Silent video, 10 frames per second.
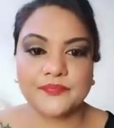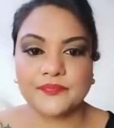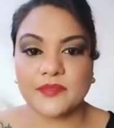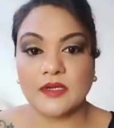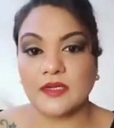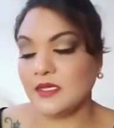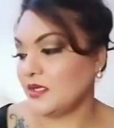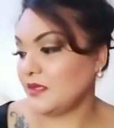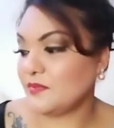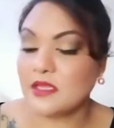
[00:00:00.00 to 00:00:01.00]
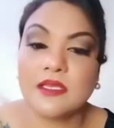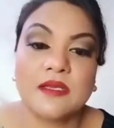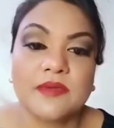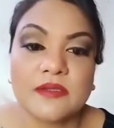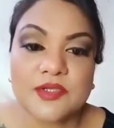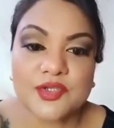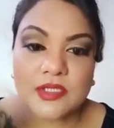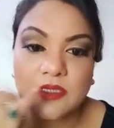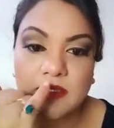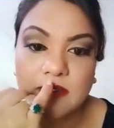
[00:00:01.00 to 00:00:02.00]
I'm loving the
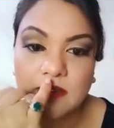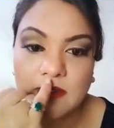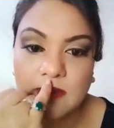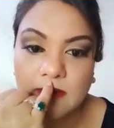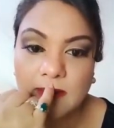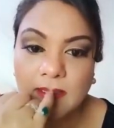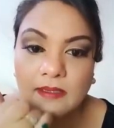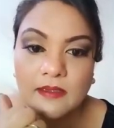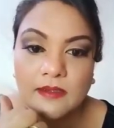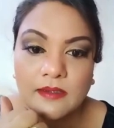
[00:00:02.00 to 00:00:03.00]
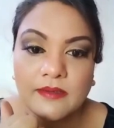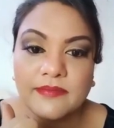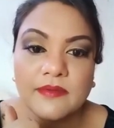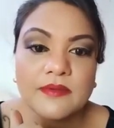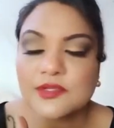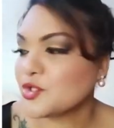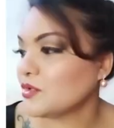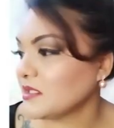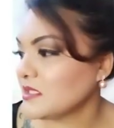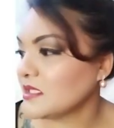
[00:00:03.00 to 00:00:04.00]
shade, and I think it's
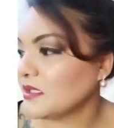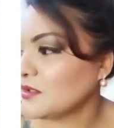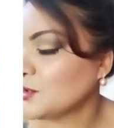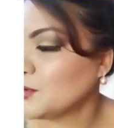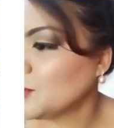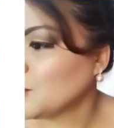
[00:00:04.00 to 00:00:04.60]
really done a